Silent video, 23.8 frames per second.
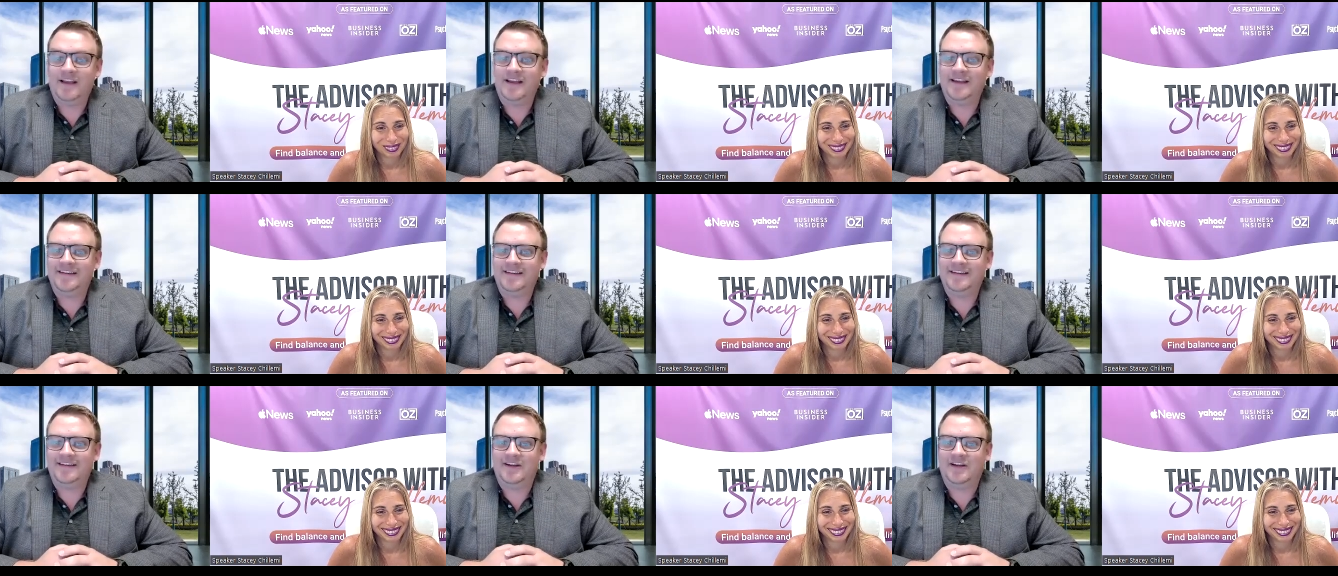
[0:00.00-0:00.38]

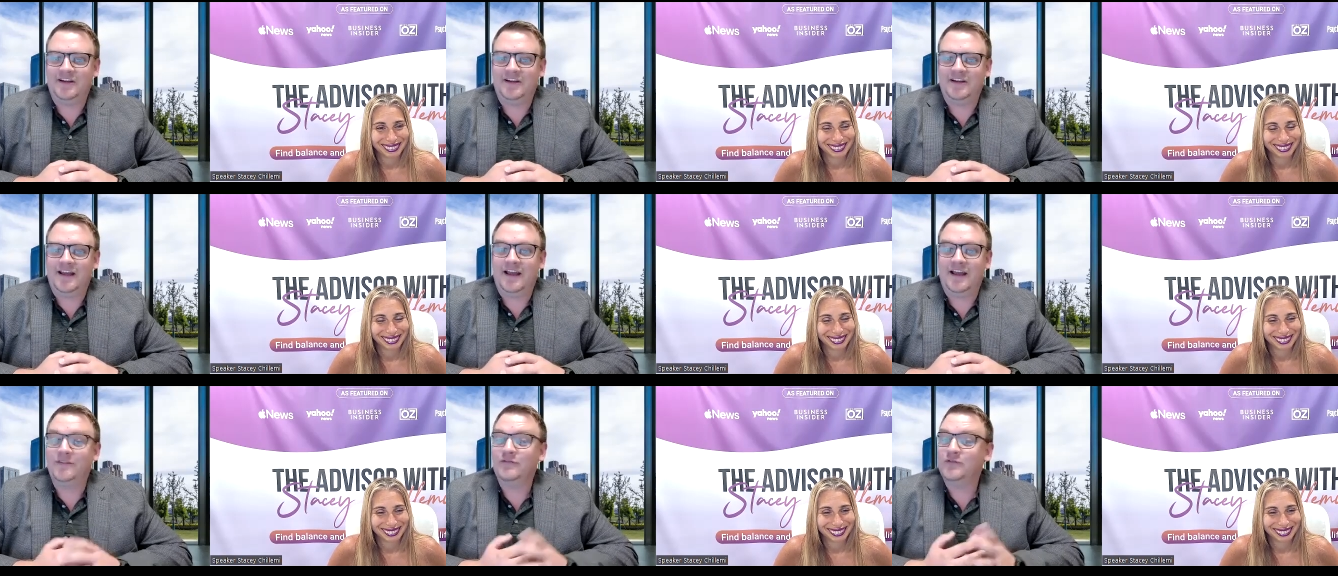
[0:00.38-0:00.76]
Speaker 1: and
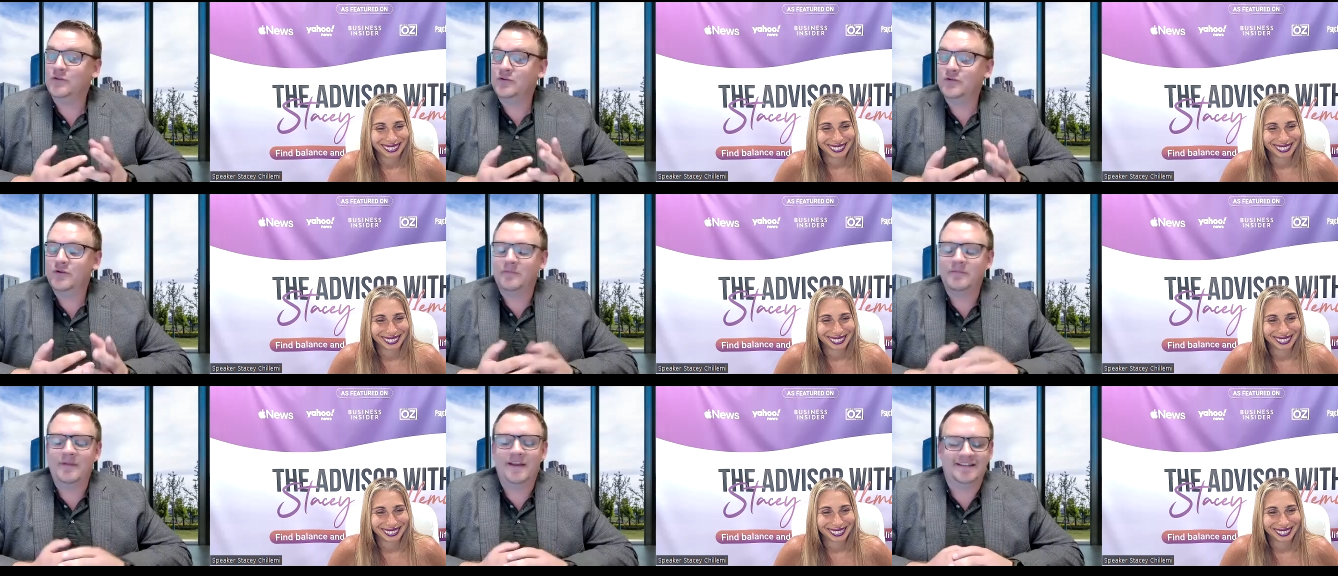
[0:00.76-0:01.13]
have
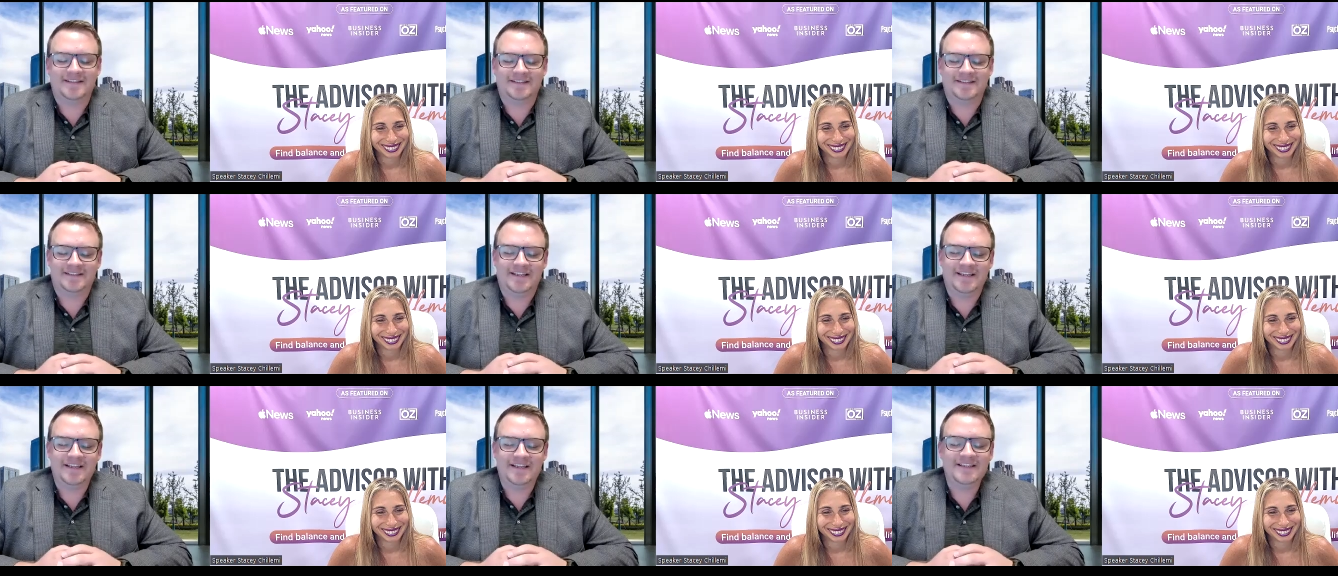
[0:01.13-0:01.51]
two
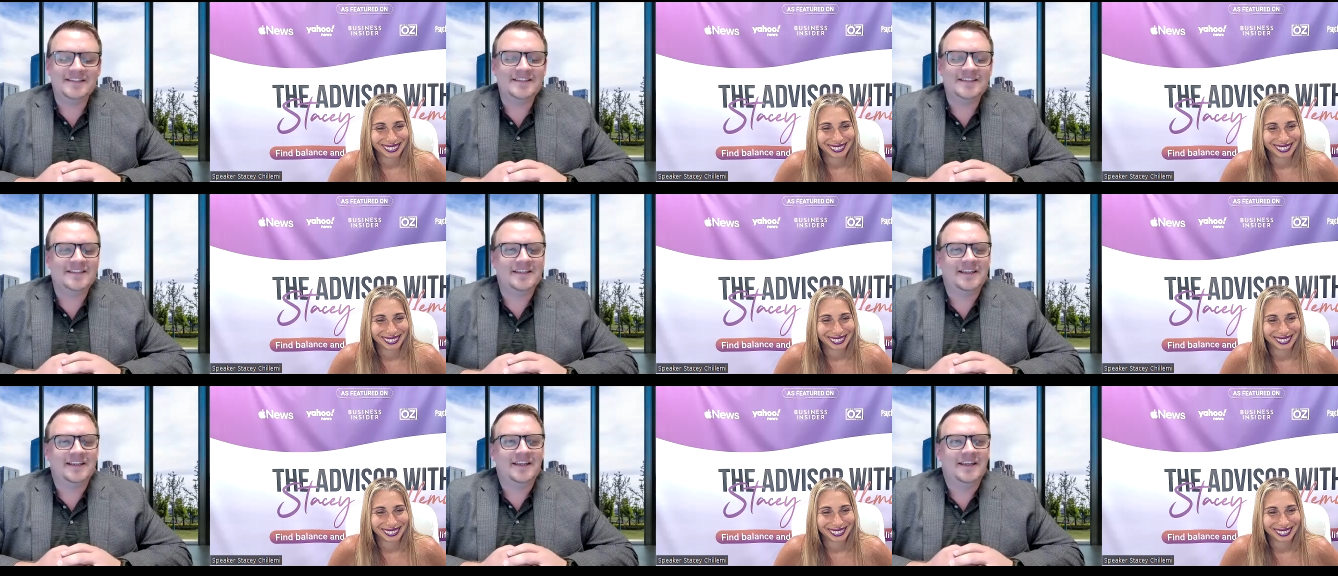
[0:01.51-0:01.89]
amazing
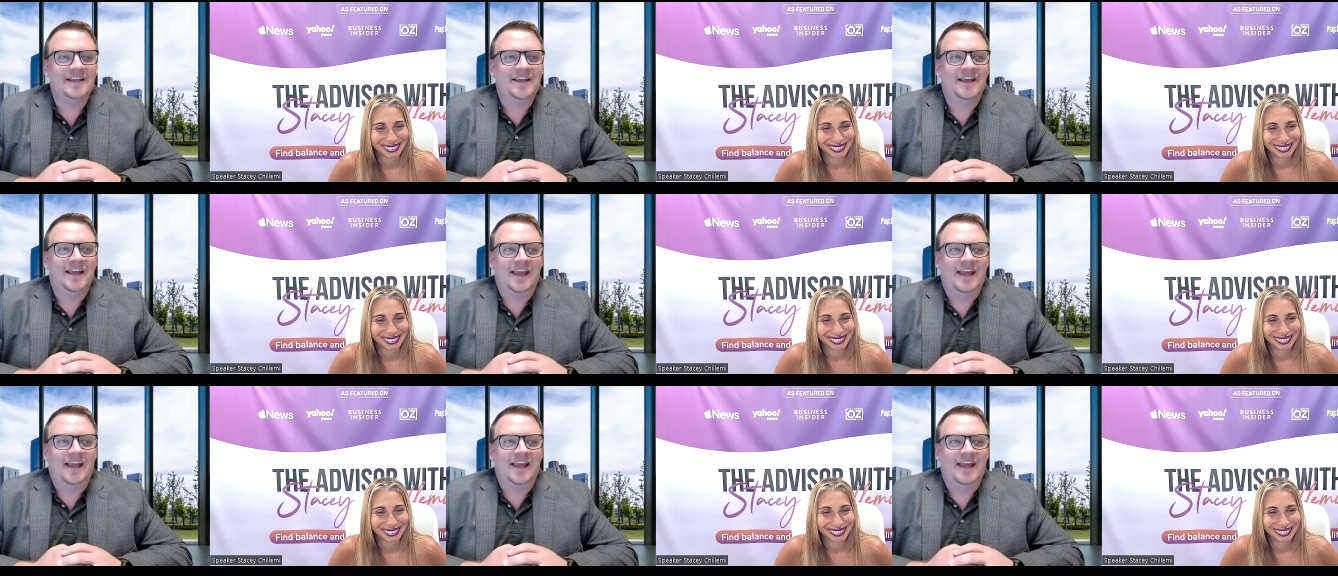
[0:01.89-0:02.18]
kids.